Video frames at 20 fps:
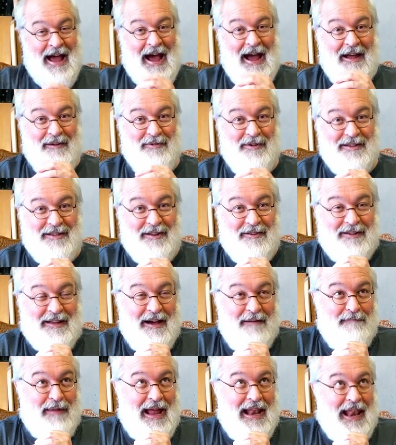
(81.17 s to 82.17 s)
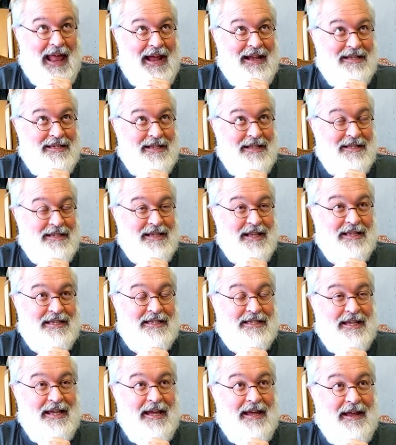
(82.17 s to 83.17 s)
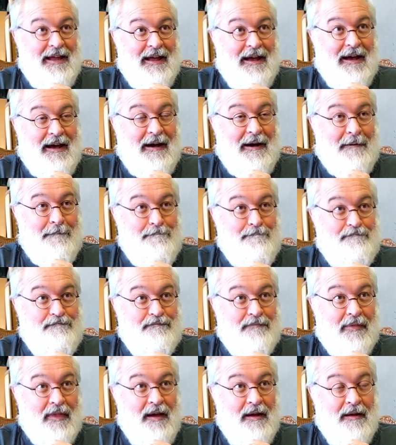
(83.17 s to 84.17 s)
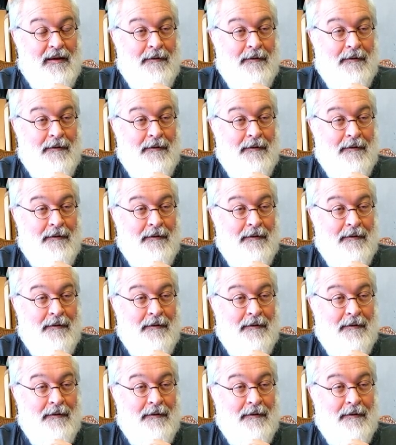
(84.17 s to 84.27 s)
I got my license, let's see, when